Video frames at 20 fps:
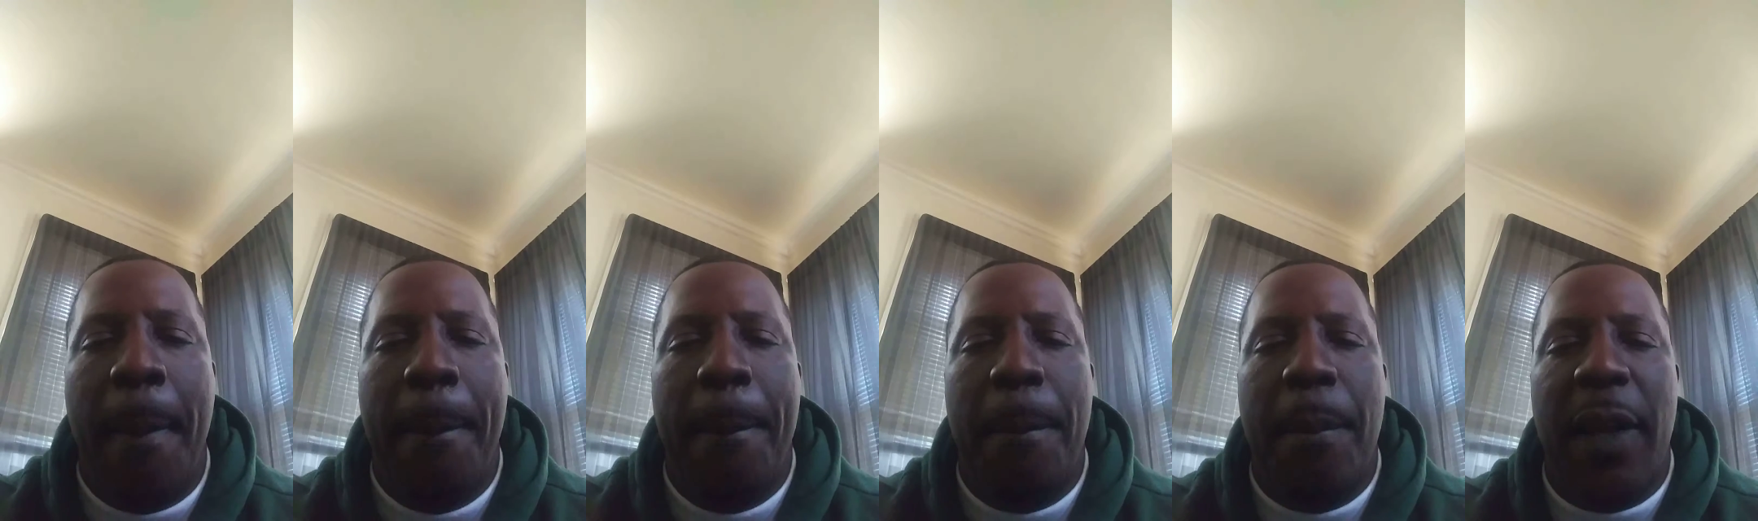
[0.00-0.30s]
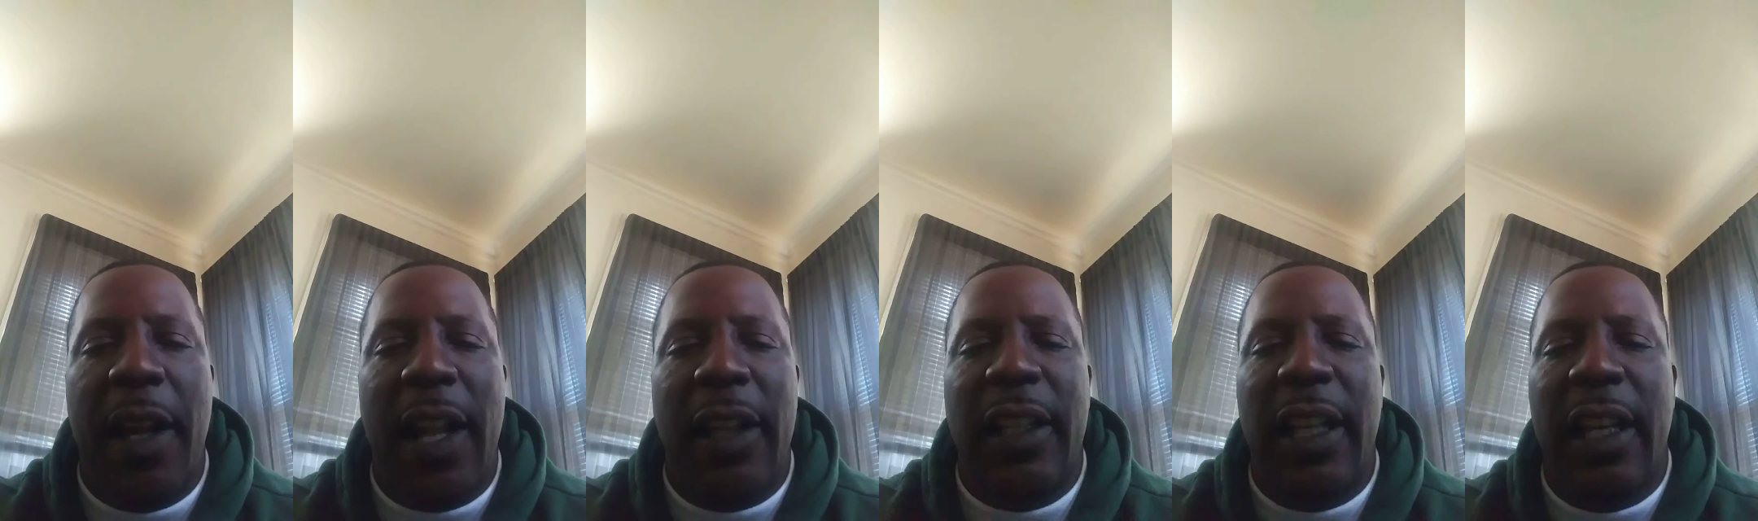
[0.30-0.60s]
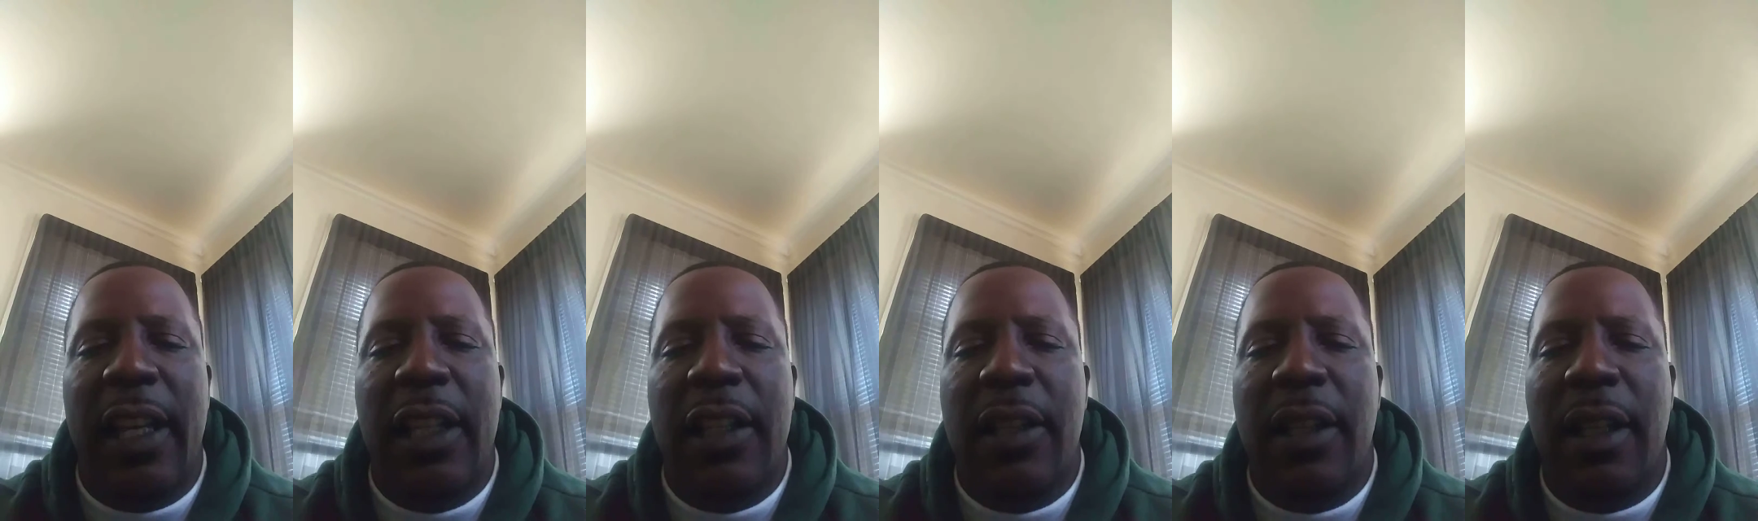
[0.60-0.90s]
but I
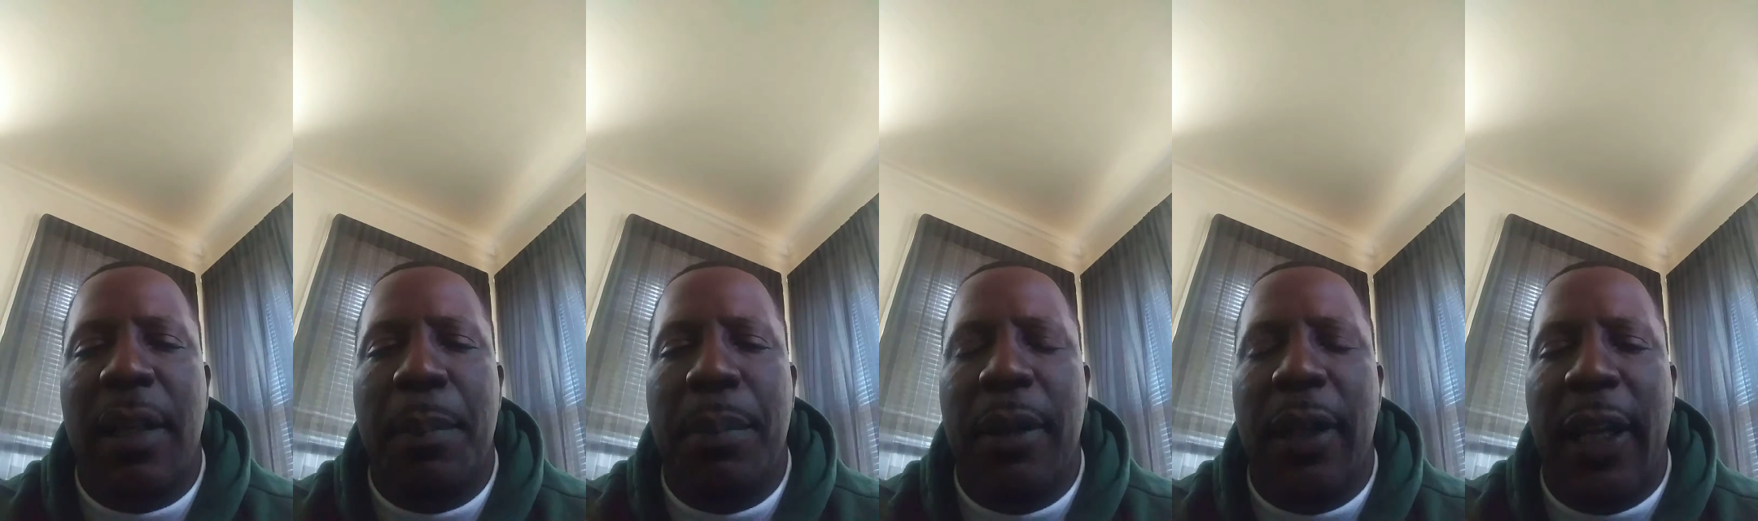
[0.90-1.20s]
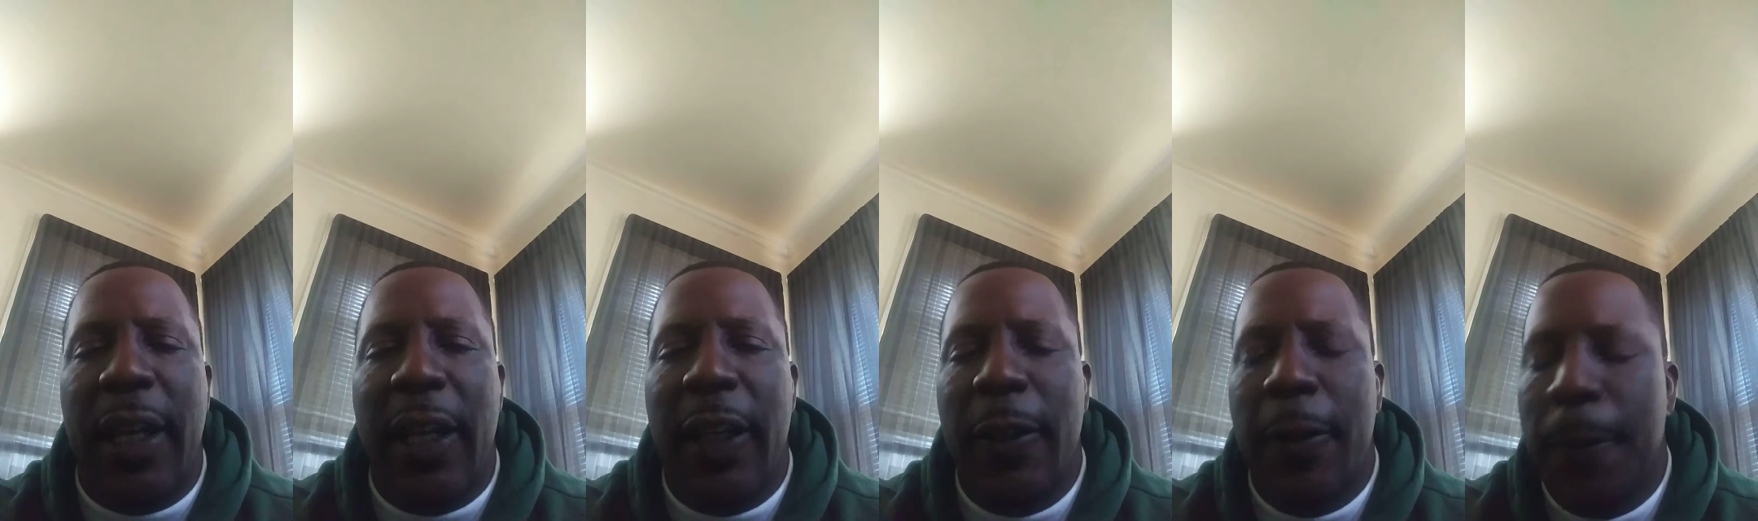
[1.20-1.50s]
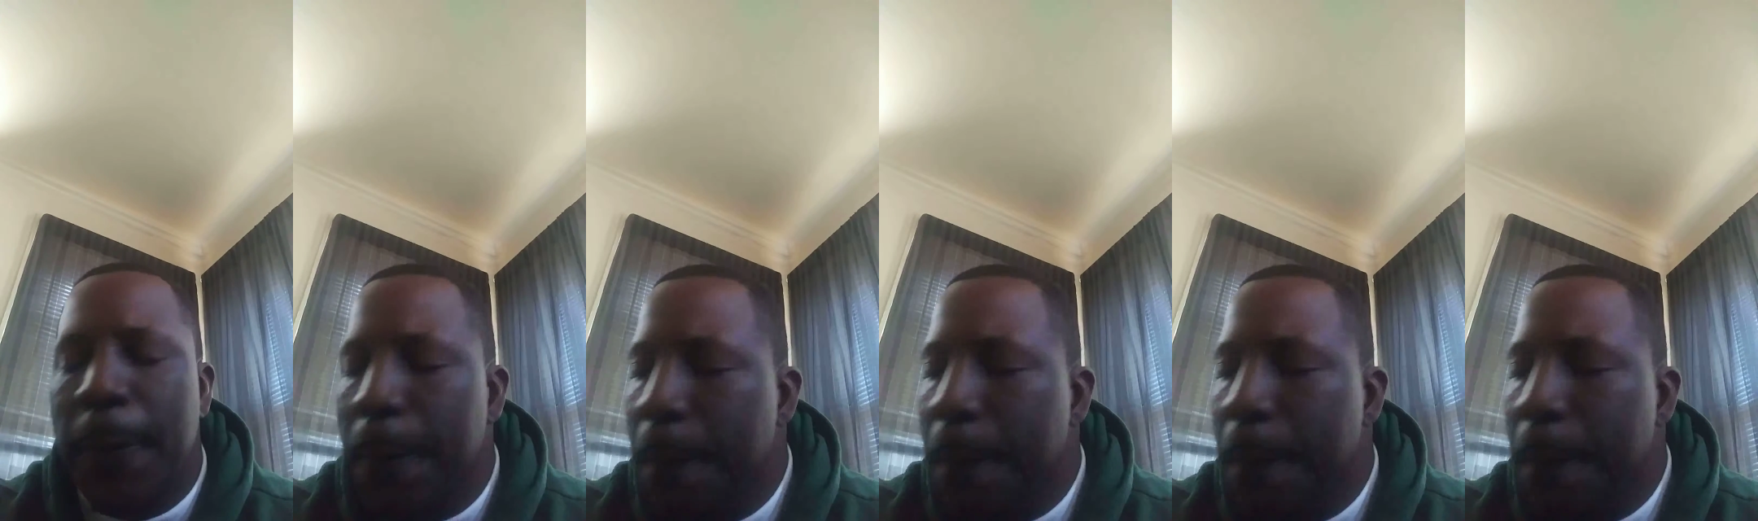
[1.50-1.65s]
think he's going to play.